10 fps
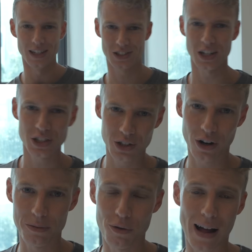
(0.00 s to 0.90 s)
It's such
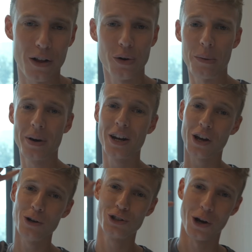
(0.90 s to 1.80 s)
incredible value and we're gonna
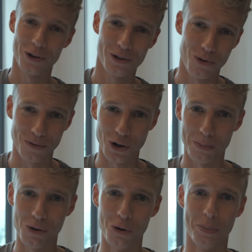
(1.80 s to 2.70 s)
go show you the
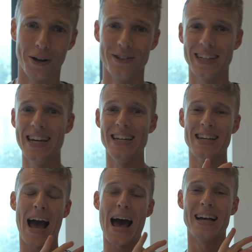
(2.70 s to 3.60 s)
rooftop pool because it
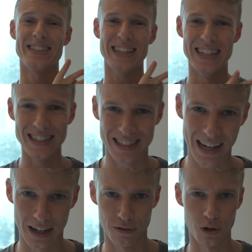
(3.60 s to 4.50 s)
has
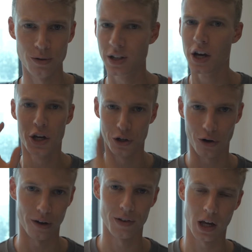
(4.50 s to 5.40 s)
insane views. You're
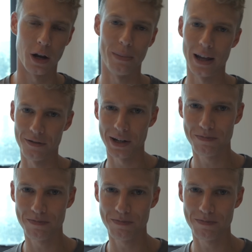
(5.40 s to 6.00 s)
not even gonna believe it.